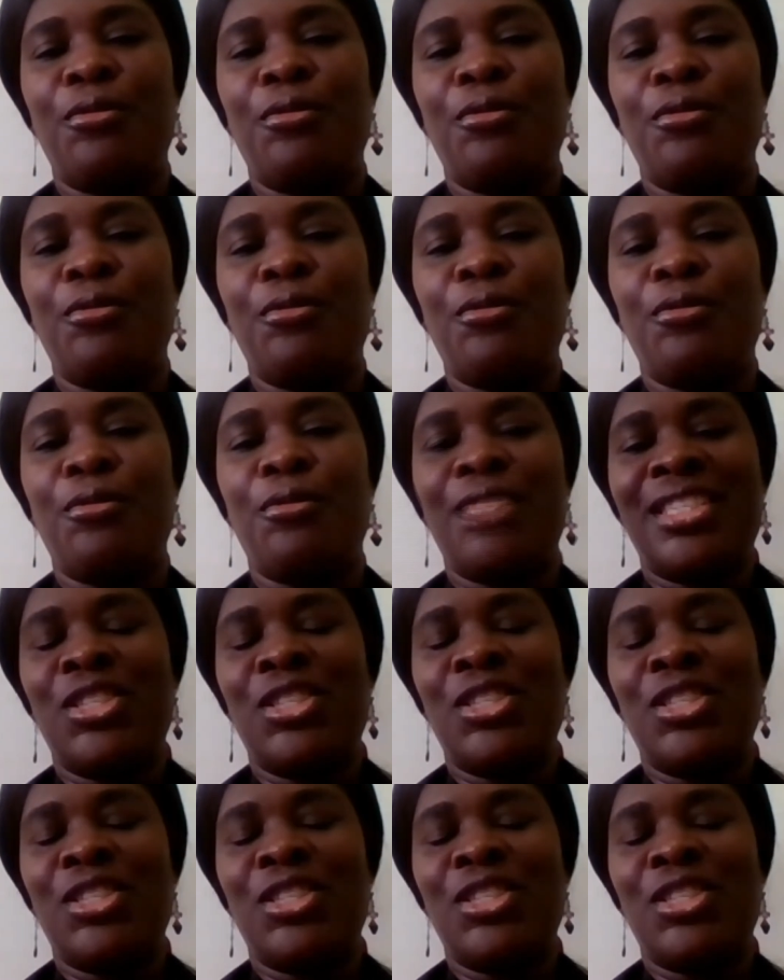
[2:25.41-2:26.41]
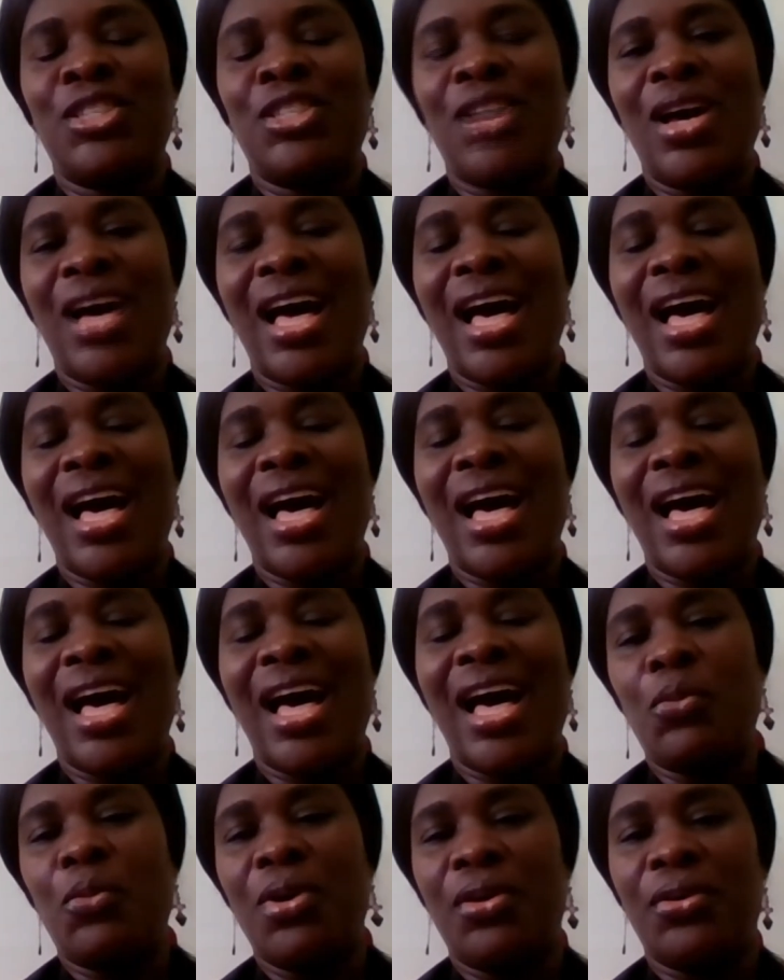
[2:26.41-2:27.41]
um, her situation is not out
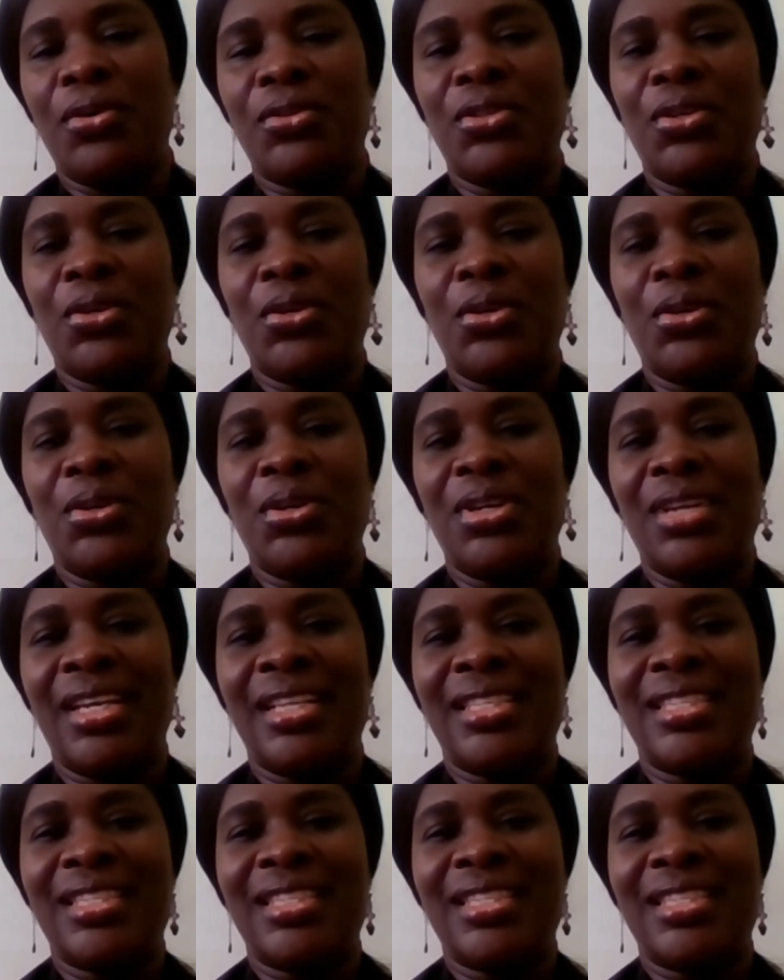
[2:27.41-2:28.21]
of the world or mm.